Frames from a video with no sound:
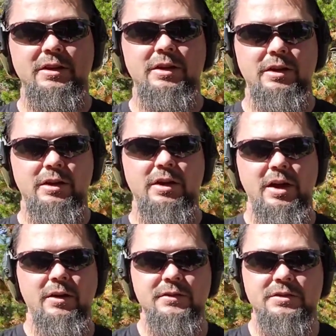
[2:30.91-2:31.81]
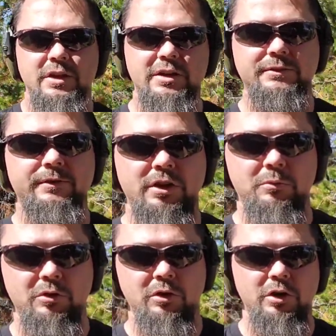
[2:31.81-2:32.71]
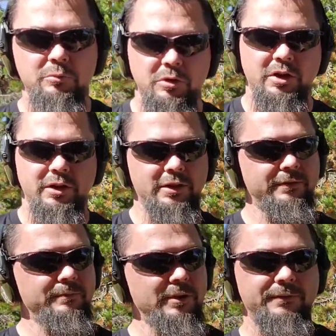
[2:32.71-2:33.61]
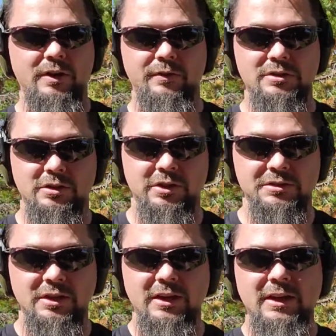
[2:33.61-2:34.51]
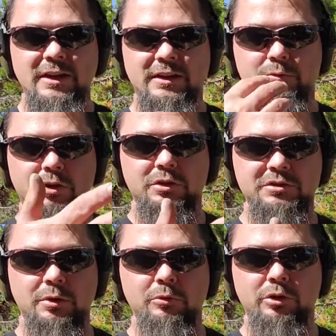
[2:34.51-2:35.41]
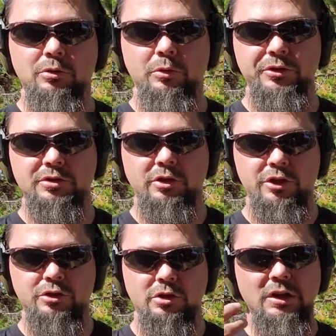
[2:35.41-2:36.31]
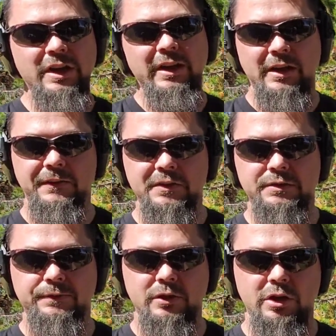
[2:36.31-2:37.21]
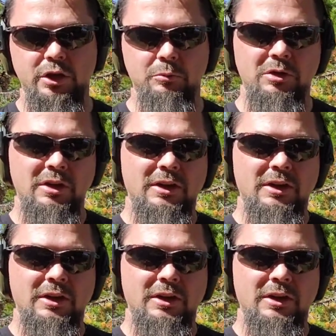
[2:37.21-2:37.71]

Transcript: I have this last frame on my my favorites list because we're going to do something really cool with this Krusher and this frame